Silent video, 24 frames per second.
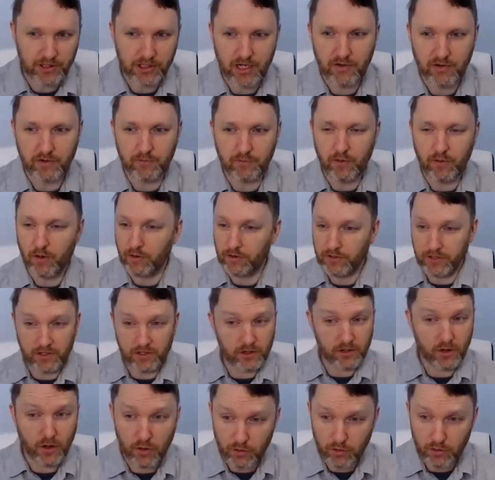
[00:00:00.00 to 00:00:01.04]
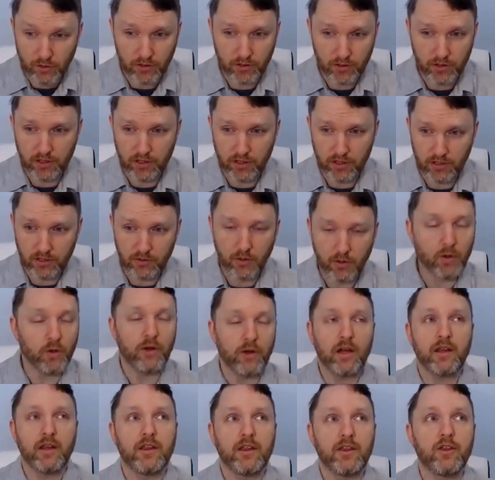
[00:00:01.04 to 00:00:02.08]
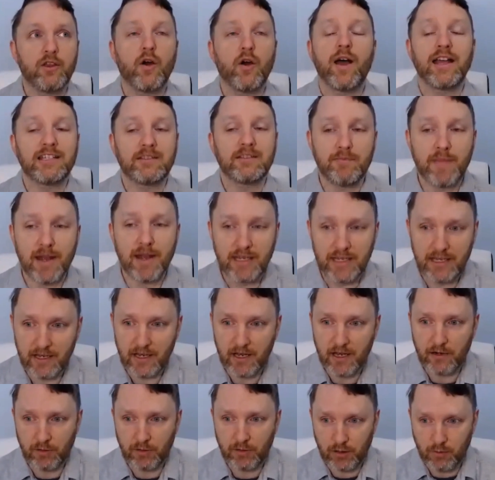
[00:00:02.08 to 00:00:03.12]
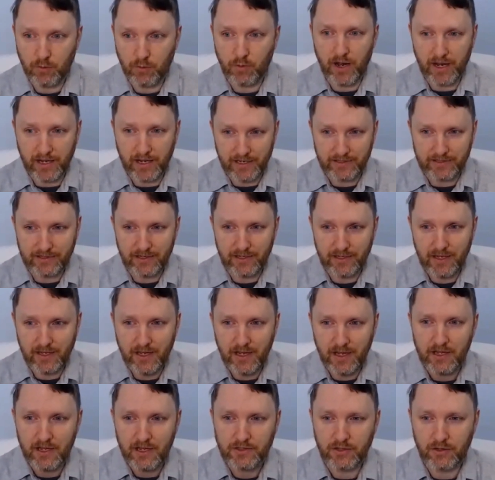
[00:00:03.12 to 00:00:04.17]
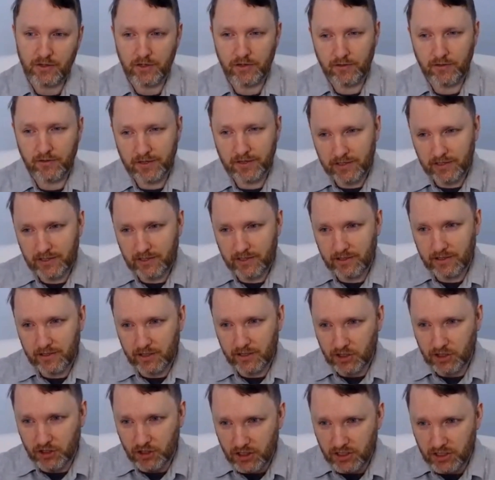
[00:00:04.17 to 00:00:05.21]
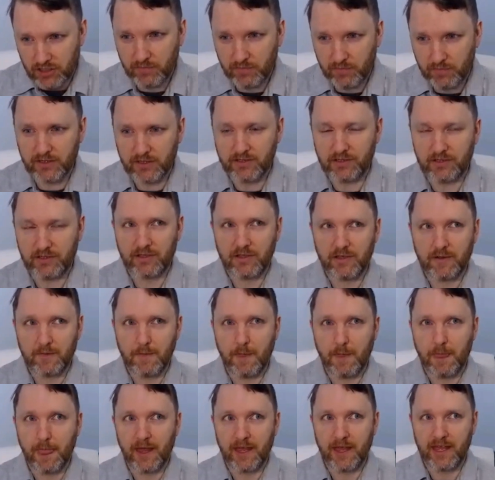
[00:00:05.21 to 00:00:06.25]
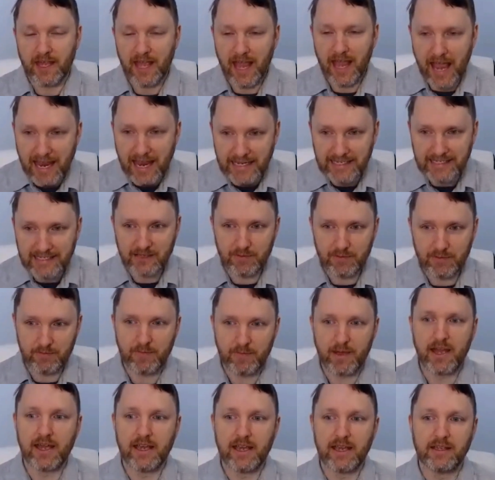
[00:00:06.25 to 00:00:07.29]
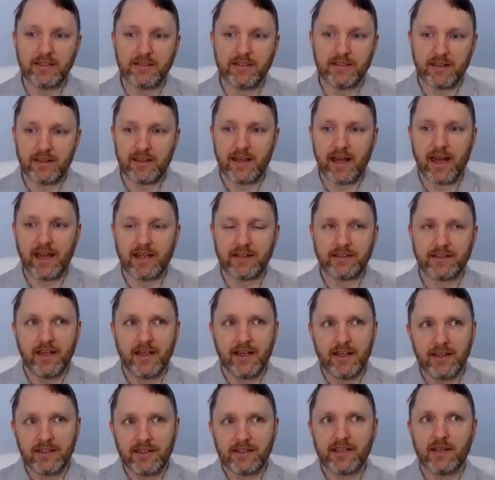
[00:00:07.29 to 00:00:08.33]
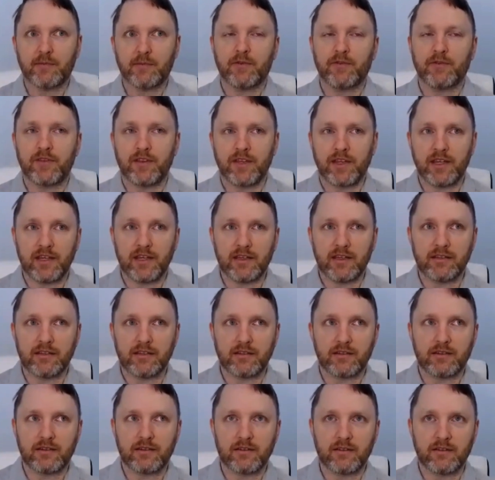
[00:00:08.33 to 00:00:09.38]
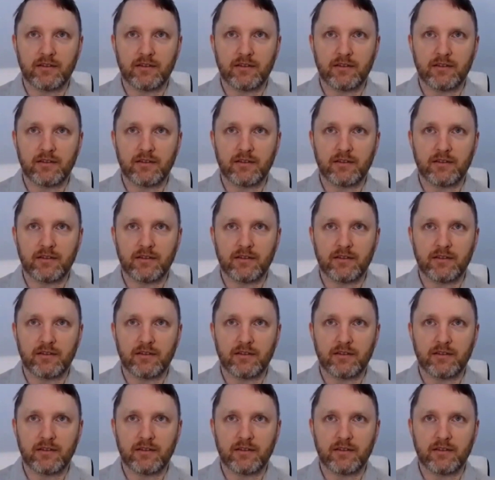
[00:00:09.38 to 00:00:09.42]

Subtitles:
sharing roles are no longer, or not as many are required. So there is a legitimate case to be made that some of these